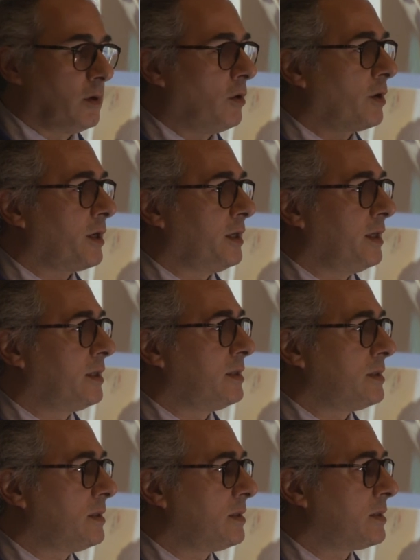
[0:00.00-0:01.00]
organic
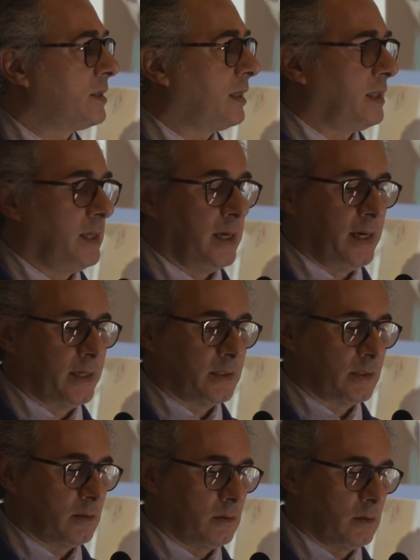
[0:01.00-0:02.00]
disease that he
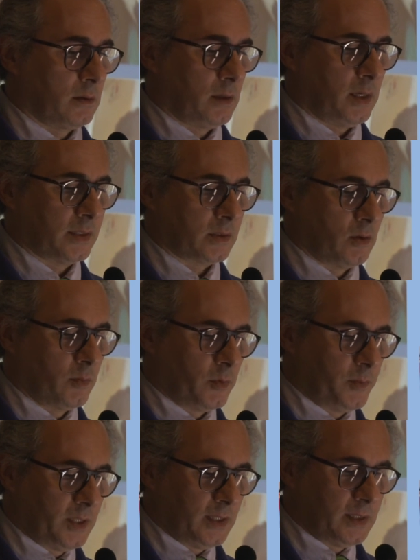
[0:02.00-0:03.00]
has as
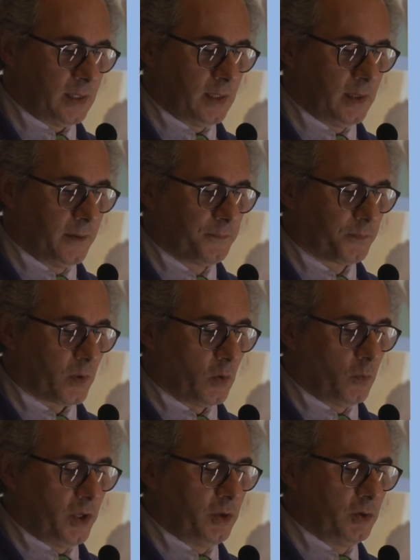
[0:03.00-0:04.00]
comorbidity.
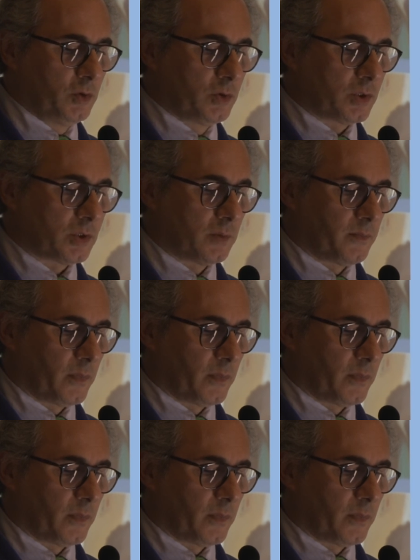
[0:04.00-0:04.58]
We use